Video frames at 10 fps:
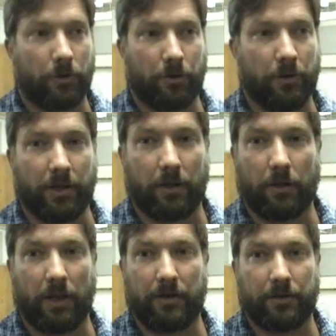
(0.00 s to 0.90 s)
currently
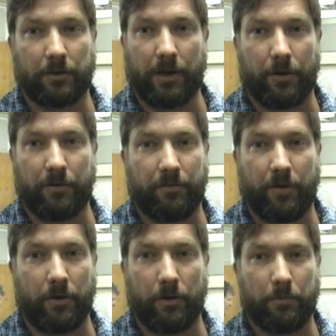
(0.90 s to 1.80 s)
allowed to carry a
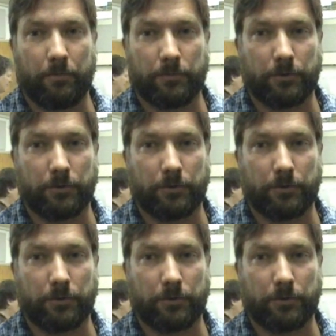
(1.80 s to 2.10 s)
firearm.